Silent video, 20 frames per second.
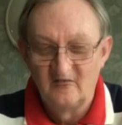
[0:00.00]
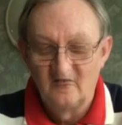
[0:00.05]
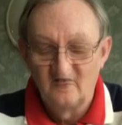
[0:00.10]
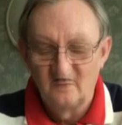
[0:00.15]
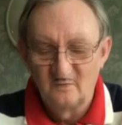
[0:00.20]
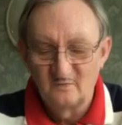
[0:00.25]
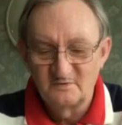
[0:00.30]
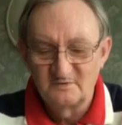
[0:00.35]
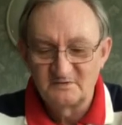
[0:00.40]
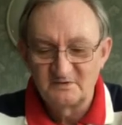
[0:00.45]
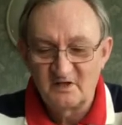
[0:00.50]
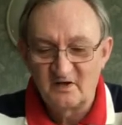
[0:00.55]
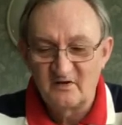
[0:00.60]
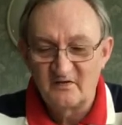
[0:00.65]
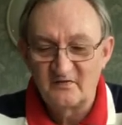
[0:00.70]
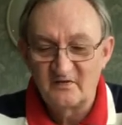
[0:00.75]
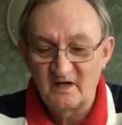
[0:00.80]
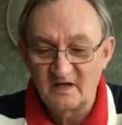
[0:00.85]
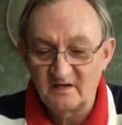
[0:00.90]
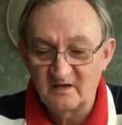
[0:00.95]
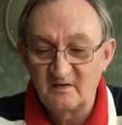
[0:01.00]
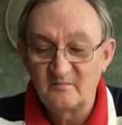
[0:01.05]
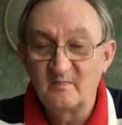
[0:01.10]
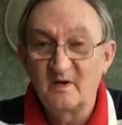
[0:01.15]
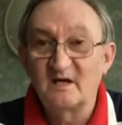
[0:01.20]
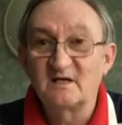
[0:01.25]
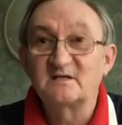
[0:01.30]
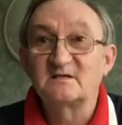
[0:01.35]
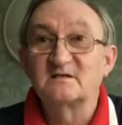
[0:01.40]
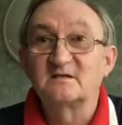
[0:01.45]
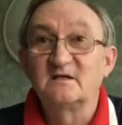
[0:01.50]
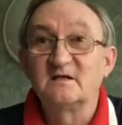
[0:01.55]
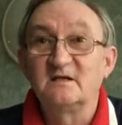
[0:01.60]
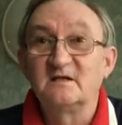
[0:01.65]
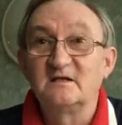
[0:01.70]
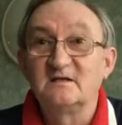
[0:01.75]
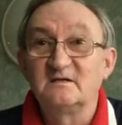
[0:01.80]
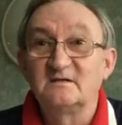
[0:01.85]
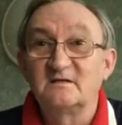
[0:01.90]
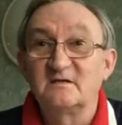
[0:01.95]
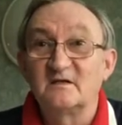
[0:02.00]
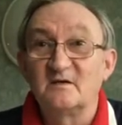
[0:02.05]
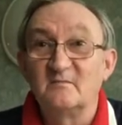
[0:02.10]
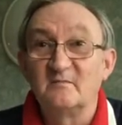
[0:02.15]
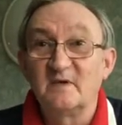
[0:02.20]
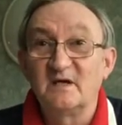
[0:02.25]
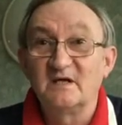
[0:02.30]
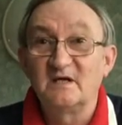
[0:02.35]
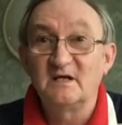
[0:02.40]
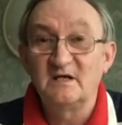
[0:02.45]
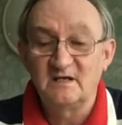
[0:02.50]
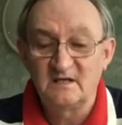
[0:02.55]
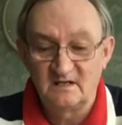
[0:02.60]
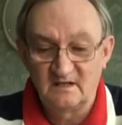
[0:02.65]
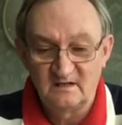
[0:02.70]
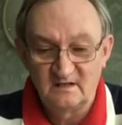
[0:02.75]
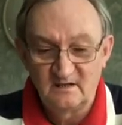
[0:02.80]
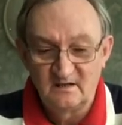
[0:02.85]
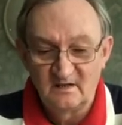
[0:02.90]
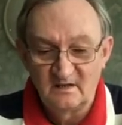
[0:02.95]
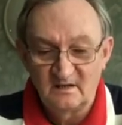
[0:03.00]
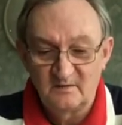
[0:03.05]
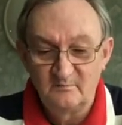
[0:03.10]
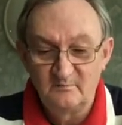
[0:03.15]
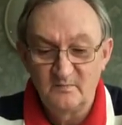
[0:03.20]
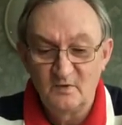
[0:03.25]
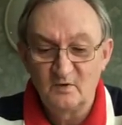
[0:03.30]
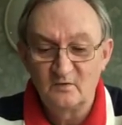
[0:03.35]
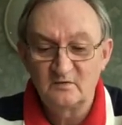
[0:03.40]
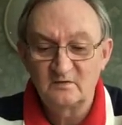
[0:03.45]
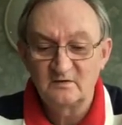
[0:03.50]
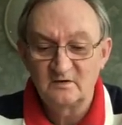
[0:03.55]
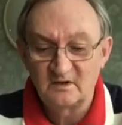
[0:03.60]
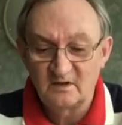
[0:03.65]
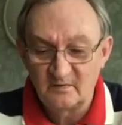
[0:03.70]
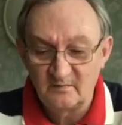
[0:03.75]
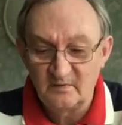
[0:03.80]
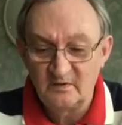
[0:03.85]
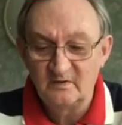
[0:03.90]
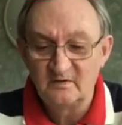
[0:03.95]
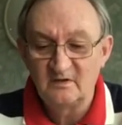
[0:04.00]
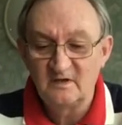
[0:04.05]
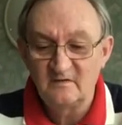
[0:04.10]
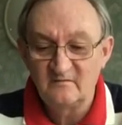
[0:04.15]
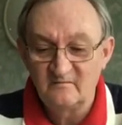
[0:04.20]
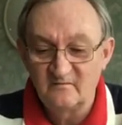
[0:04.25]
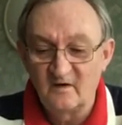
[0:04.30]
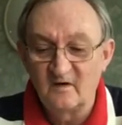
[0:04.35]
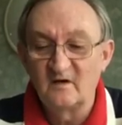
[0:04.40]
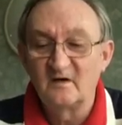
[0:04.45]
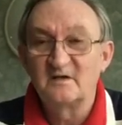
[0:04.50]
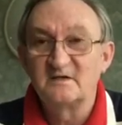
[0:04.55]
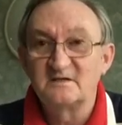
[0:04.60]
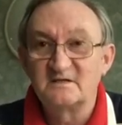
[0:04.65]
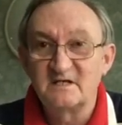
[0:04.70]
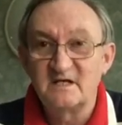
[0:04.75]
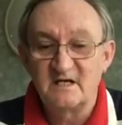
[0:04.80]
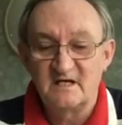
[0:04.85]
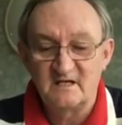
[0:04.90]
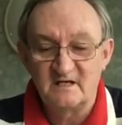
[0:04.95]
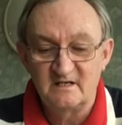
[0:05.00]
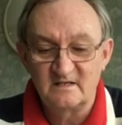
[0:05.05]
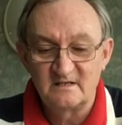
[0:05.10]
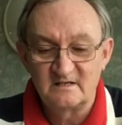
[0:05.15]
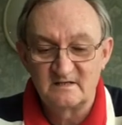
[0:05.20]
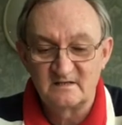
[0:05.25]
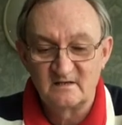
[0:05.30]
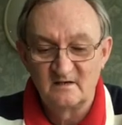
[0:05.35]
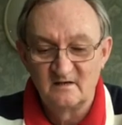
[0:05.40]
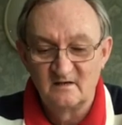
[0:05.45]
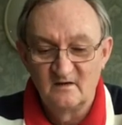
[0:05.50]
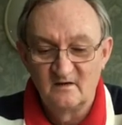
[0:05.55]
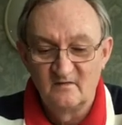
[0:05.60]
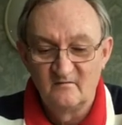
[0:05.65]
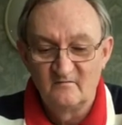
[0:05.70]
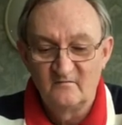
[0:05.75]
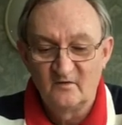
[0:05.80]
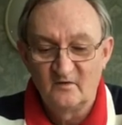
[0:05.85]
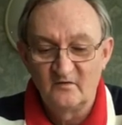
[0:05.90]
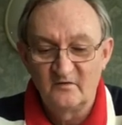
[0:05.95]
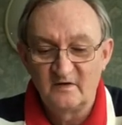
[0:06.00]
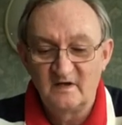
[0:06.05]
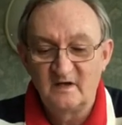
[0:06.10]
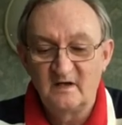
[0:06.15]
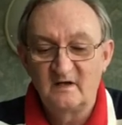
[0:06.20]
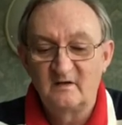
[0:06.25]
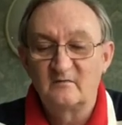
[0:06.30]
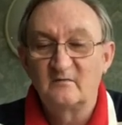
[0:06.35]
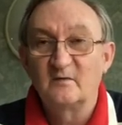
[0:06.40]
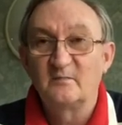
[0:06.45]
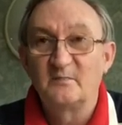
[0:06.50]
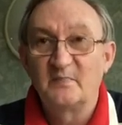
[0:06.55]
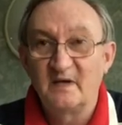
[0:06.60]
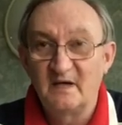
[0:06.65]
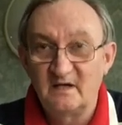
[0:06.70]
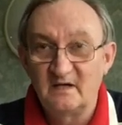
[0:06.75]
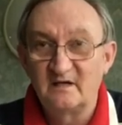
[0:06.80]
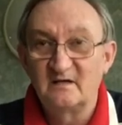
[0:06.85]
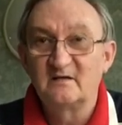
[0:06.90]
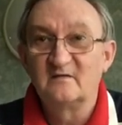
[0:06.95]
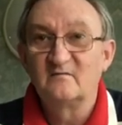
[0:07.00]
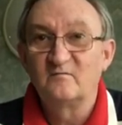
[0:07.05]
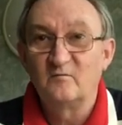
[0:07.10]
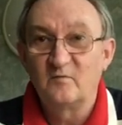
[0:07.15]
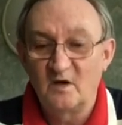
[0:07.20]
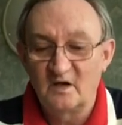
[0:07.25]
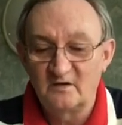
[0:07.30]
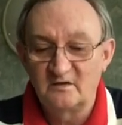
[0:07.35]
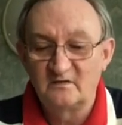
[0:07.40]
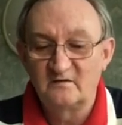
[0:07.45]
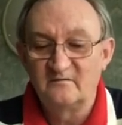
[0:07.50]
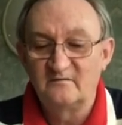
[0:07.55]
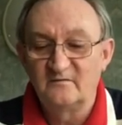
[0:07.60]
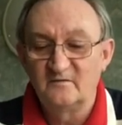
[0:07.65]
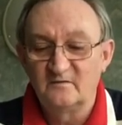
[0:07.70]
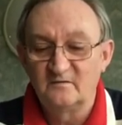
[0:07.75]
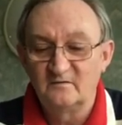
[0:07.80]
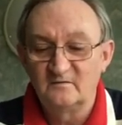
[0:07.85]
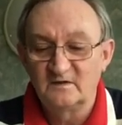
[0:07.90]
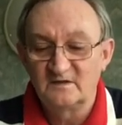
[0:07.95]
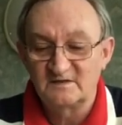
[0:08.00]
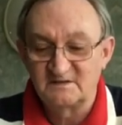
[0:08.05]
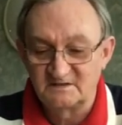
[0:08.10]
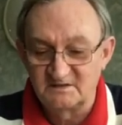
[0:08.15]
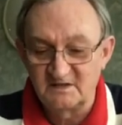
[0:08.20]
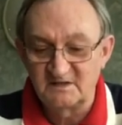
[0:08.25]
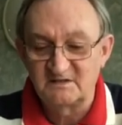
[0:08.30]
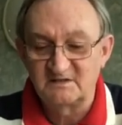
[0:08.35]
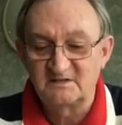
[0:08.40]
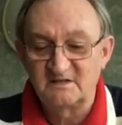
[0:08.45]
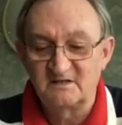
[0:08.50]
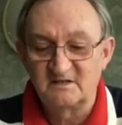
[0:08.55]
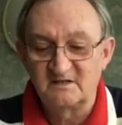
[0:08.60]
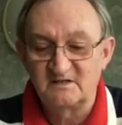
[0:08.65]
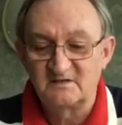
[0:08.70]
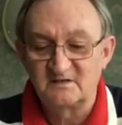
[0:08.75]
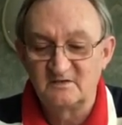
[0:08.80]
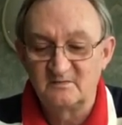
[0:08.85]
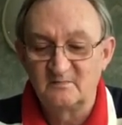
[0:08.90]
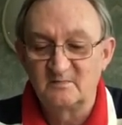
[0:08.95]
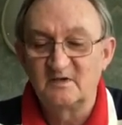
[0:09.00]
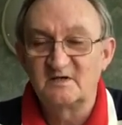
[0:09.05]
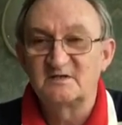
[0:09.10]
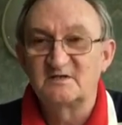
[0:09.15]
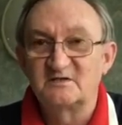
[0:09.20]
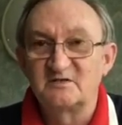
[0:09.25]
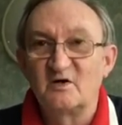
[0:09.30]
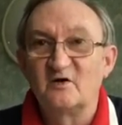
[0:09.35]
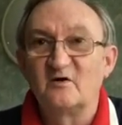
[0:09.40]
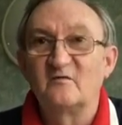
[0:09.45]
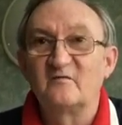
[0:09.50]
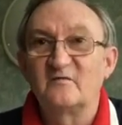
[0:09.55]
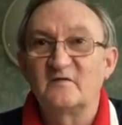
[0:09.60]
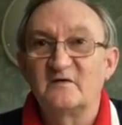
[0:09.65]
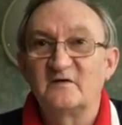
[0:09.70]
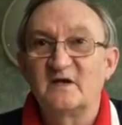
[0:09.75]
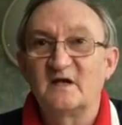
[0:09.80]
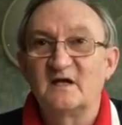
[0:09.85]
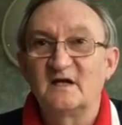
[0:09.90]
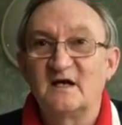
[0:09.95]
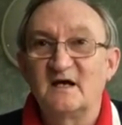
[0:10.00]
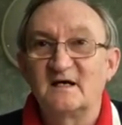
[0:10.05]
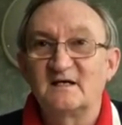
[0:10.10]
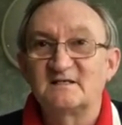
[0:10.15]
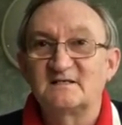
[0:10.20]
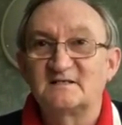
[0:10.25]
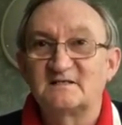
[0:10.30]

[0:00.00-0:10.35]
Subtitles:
Also, thank you muchly to the many Milton community volunteers for their repetitive, wonderful assistance to myself in the last